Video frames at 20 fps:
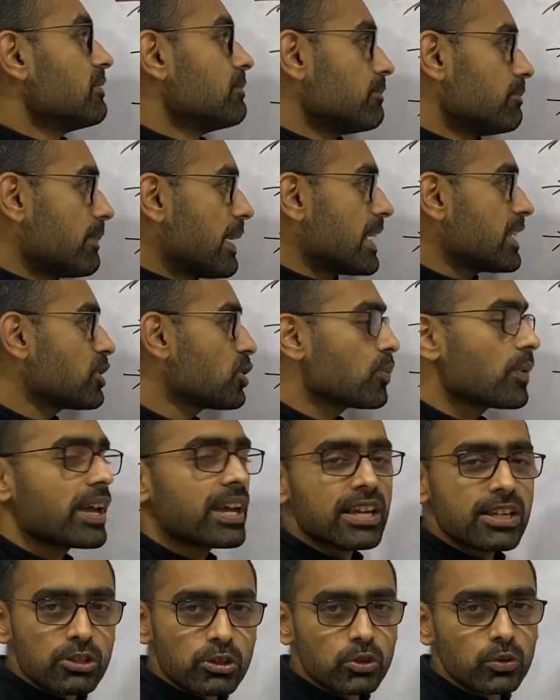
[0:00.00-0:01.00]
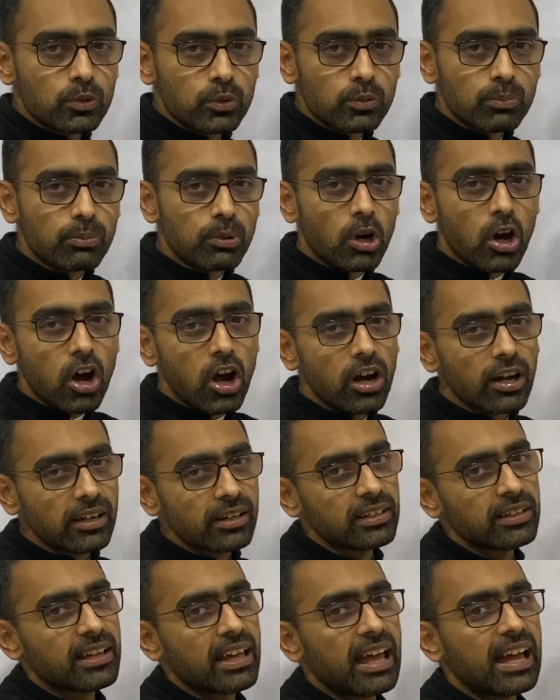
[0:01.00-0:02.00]
Best way is to blog
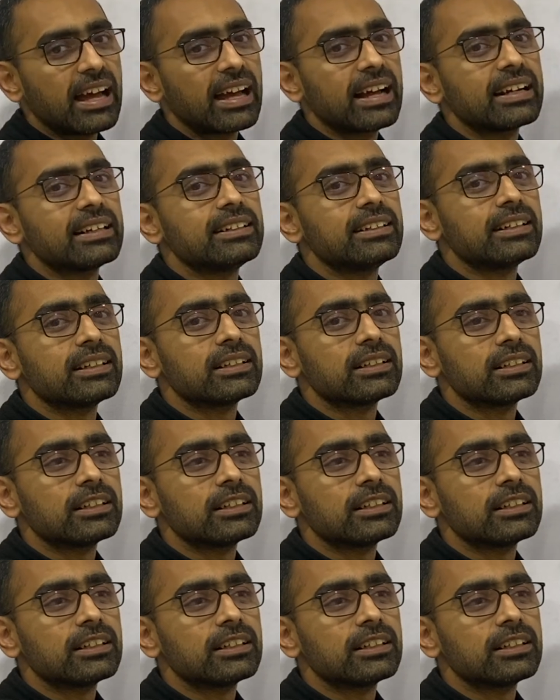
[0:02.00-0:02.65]
and